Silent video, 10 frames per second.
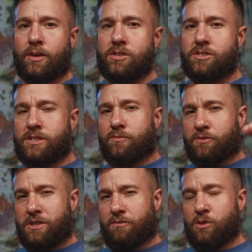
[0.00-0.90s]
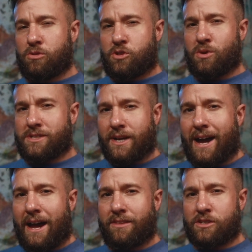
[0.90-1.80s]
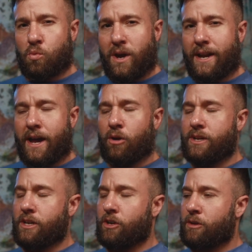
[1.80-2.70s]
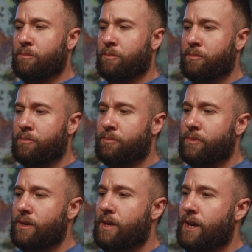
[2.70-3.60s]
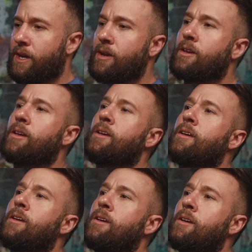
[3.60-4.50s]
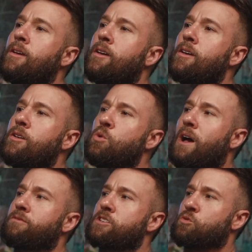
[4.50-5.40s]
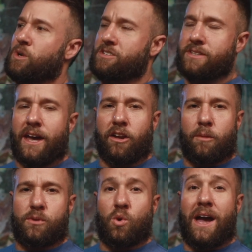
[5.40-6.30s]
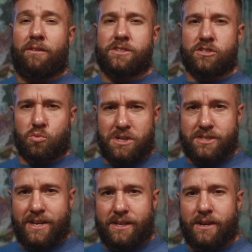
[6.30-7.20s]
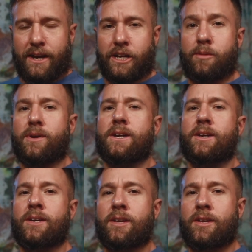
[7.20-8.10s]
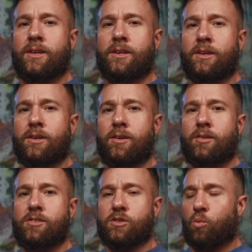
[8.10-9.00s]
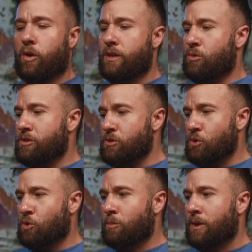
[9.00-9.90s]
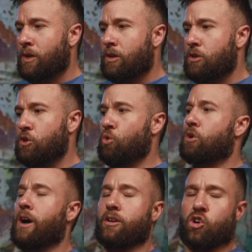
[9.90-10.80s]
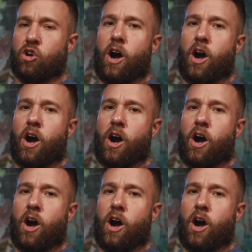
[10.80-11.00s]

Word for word: She views you as a guy that's way down here. And you have to switch that up. You have to switch that dynamic. So what do? You cut her